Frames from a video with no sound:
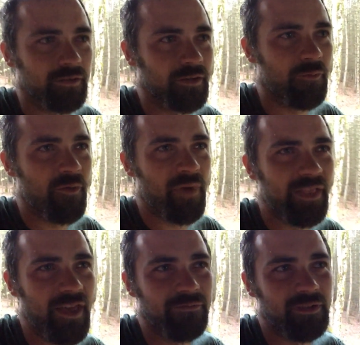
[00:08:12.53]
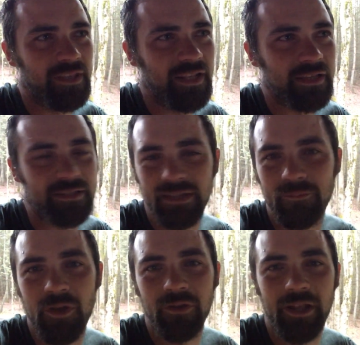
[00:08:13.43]
Come in my life and lead it, because
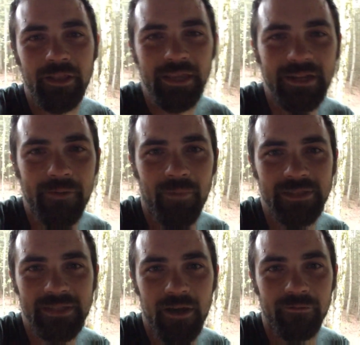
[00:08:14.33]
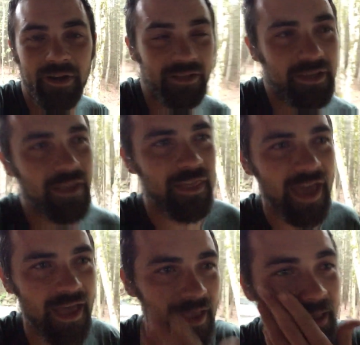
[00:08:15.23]
I'm no good at leading it myself. And I tell you
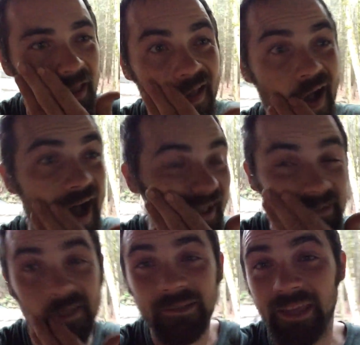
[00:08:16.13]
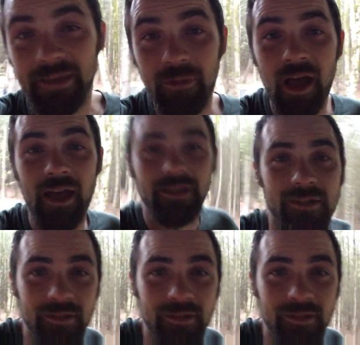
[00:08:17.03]
that, I certainly am not.